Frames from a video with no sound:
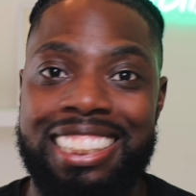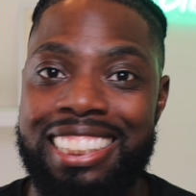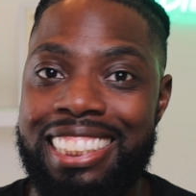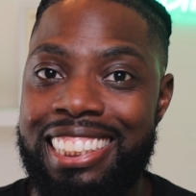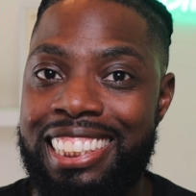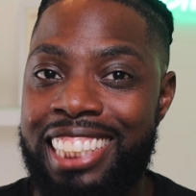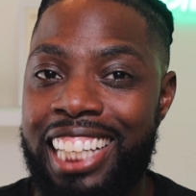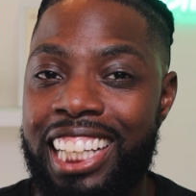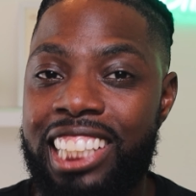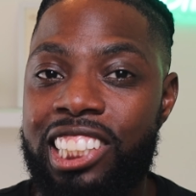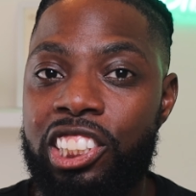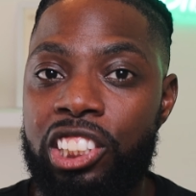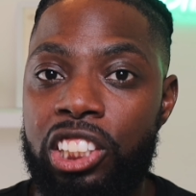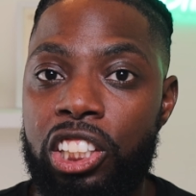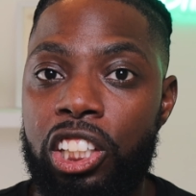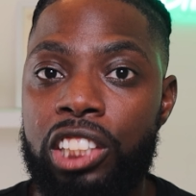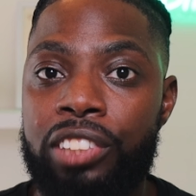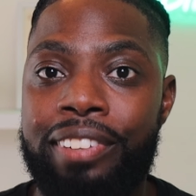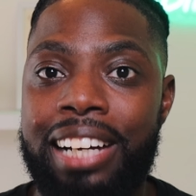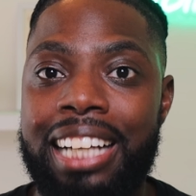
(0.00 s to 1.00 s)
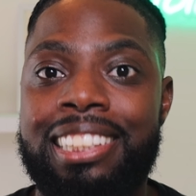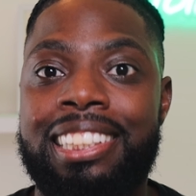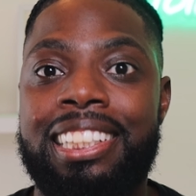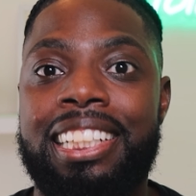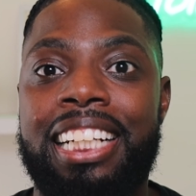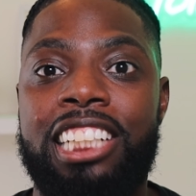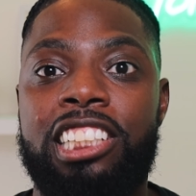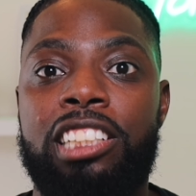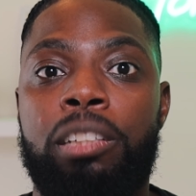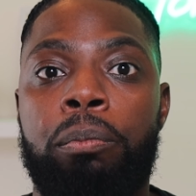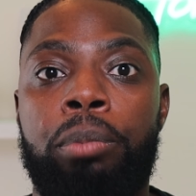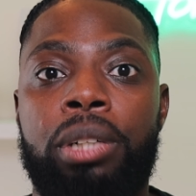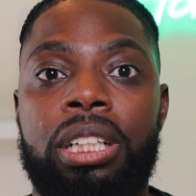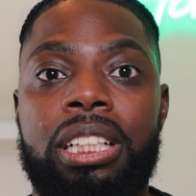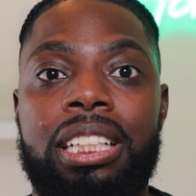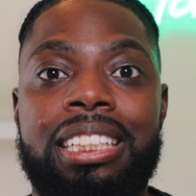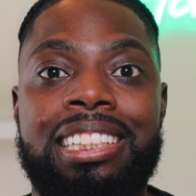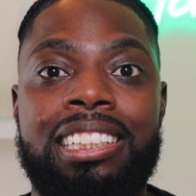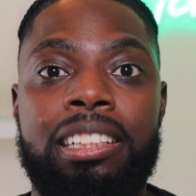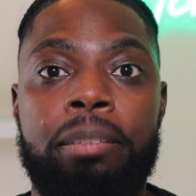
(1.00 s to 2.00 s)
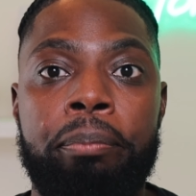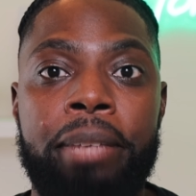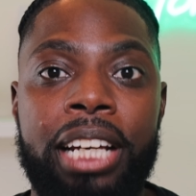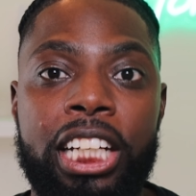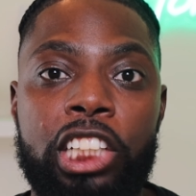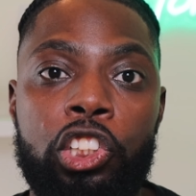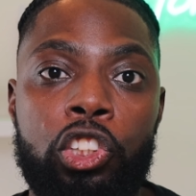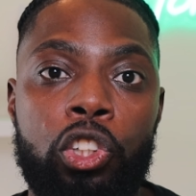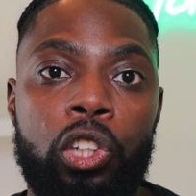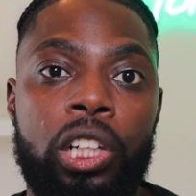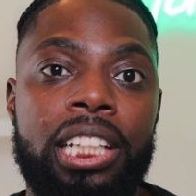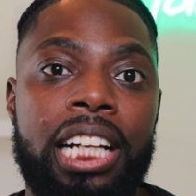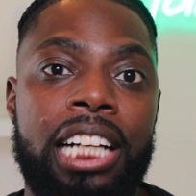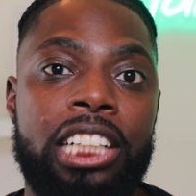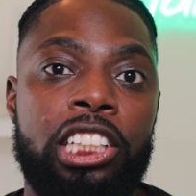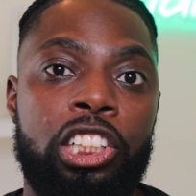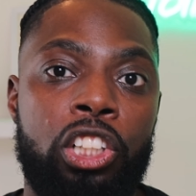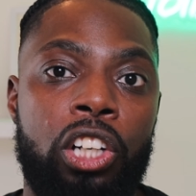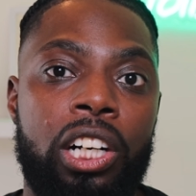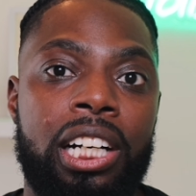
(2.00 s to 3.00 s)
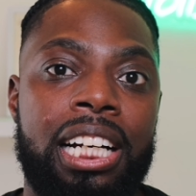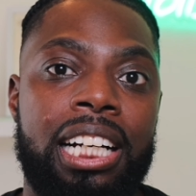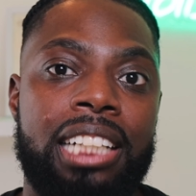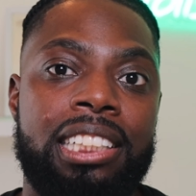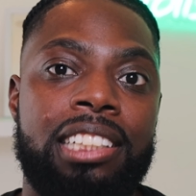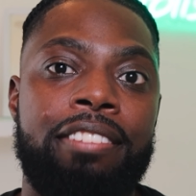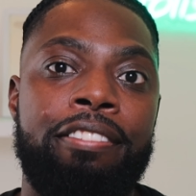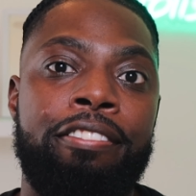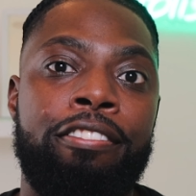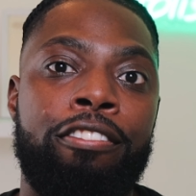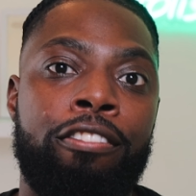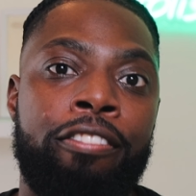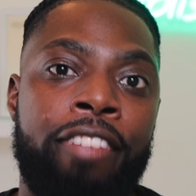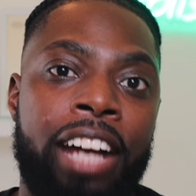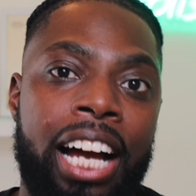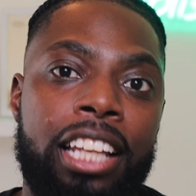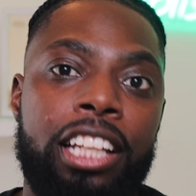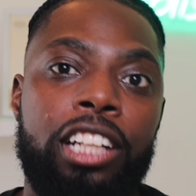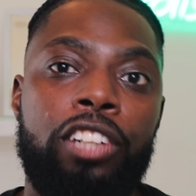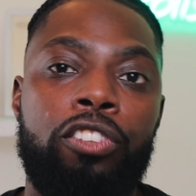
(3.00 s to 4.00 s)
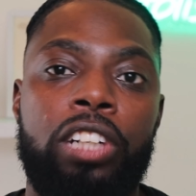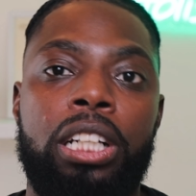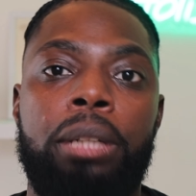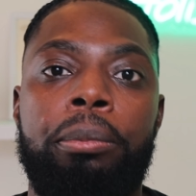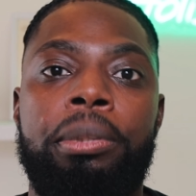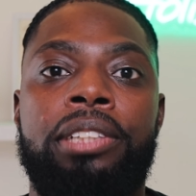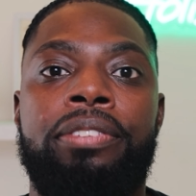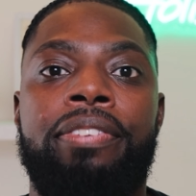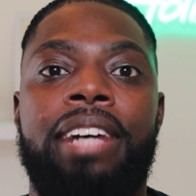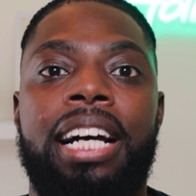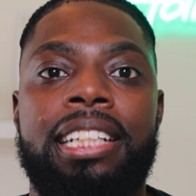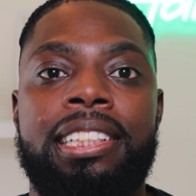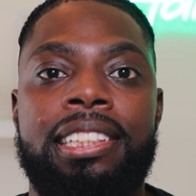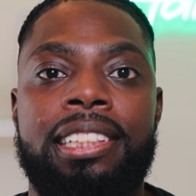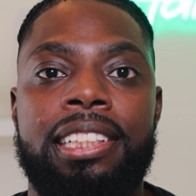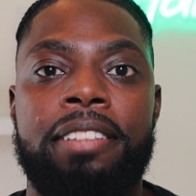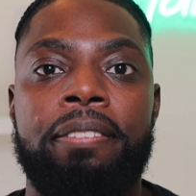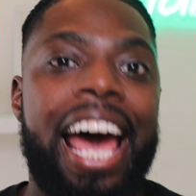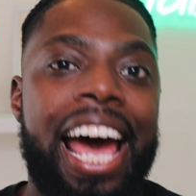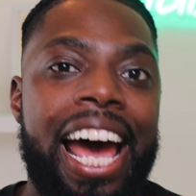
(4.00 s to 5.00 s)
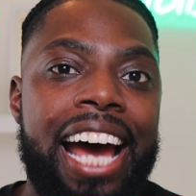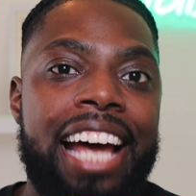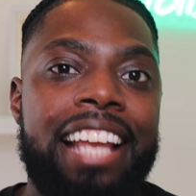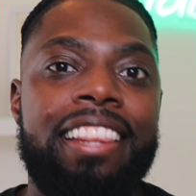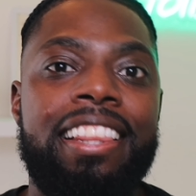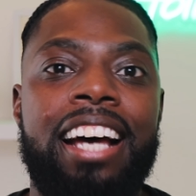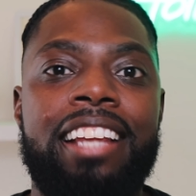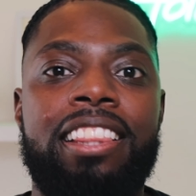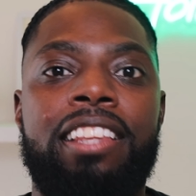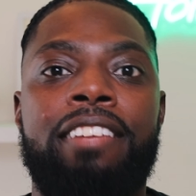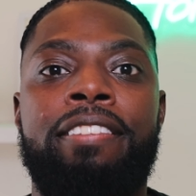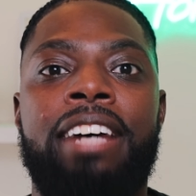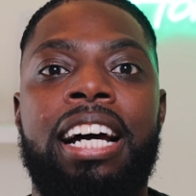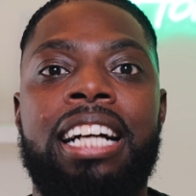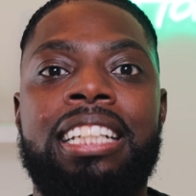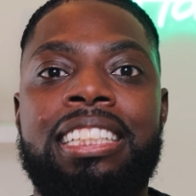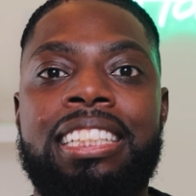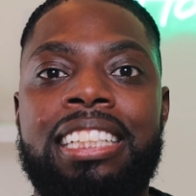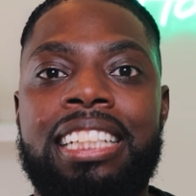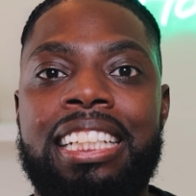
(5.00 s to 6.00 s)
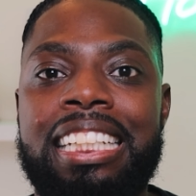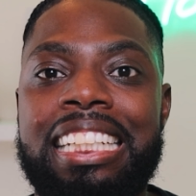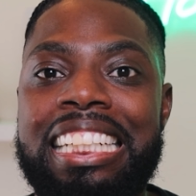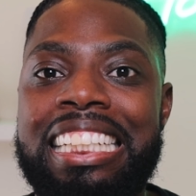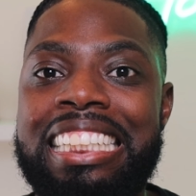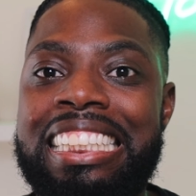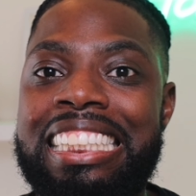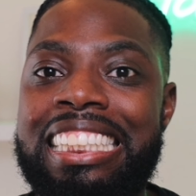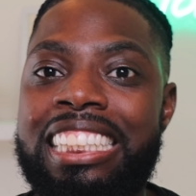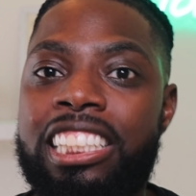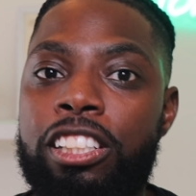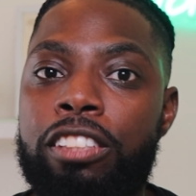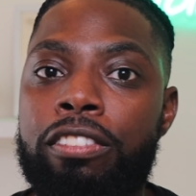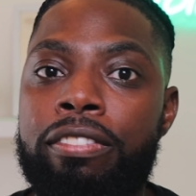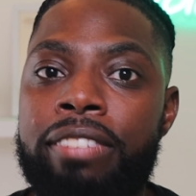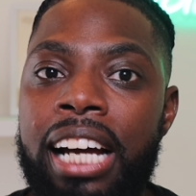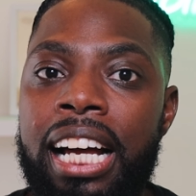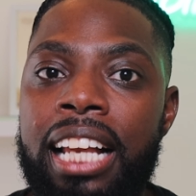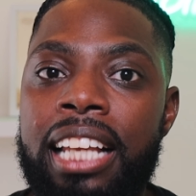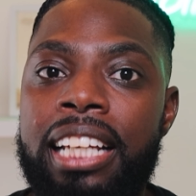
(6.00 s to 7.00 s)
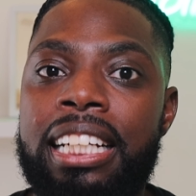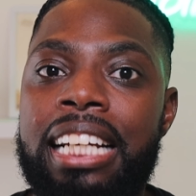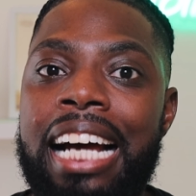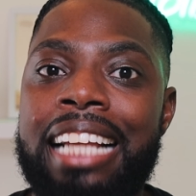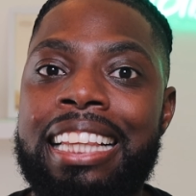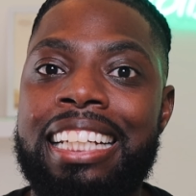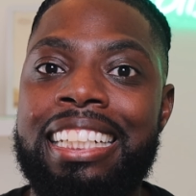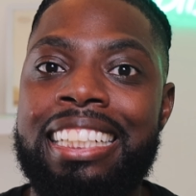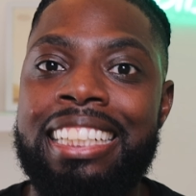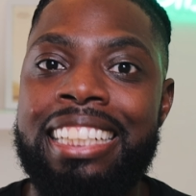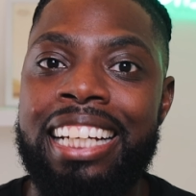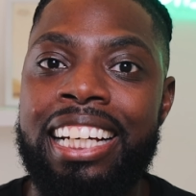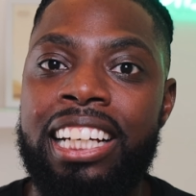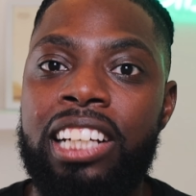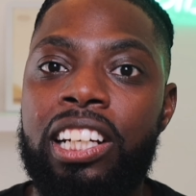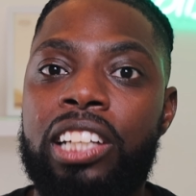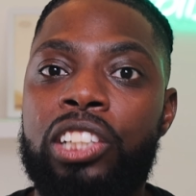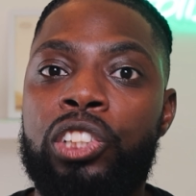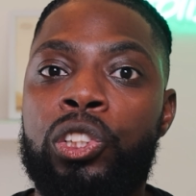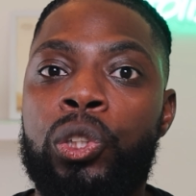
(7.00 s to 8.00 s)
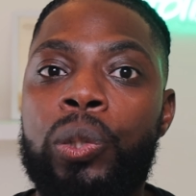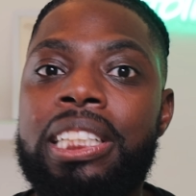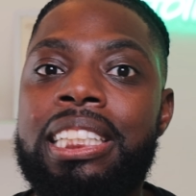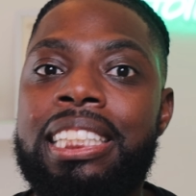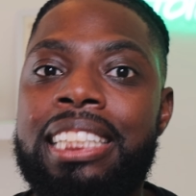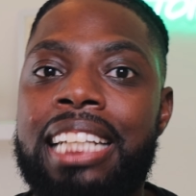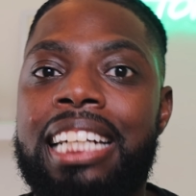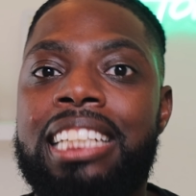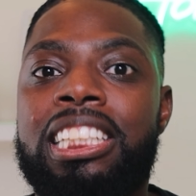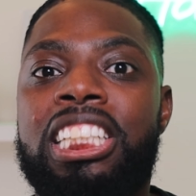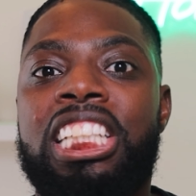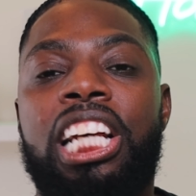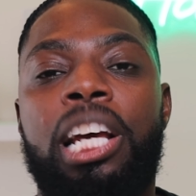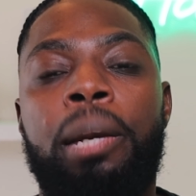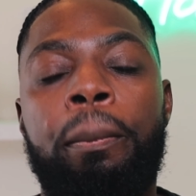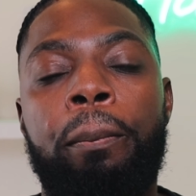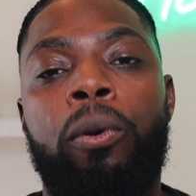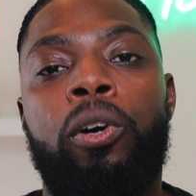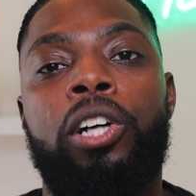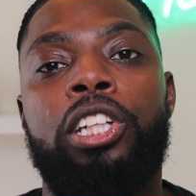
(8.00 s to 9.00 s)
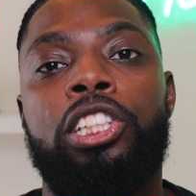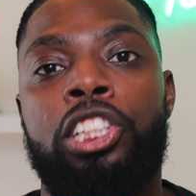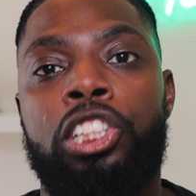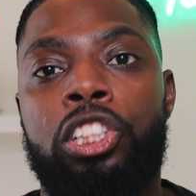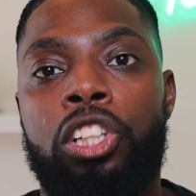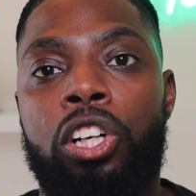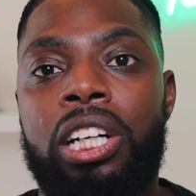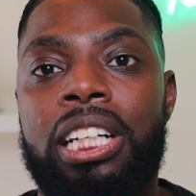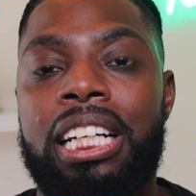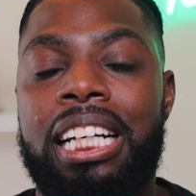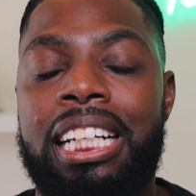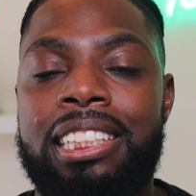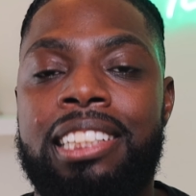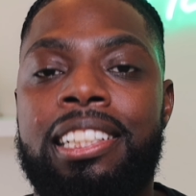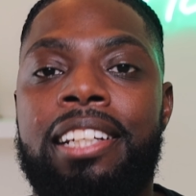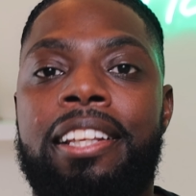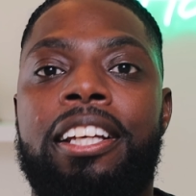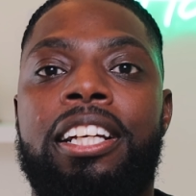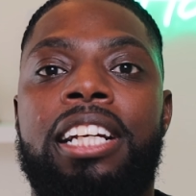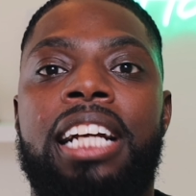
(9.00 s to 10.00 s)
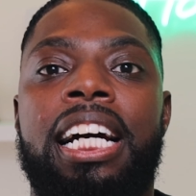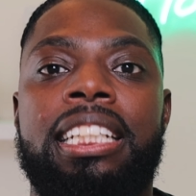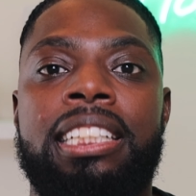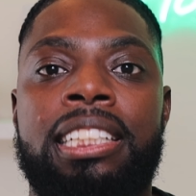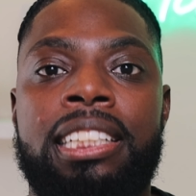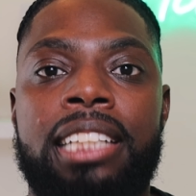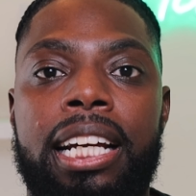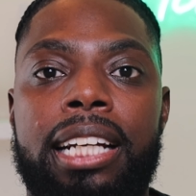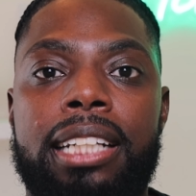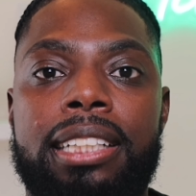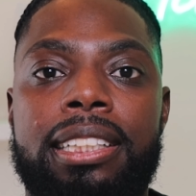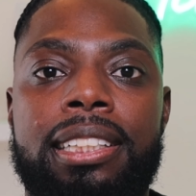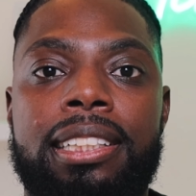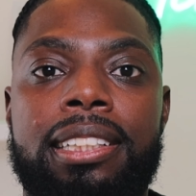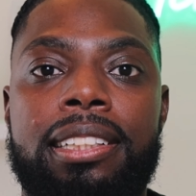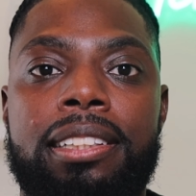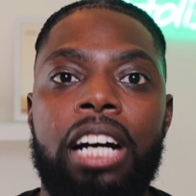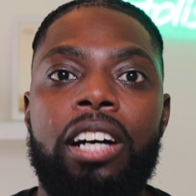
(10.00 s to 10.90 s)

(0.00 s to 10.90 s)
is to check your dog's vaccination booklet to make sure that your dog has a valid rabies vaccine and that the vaccine is still valid at the date you intend to import your dog into the United States.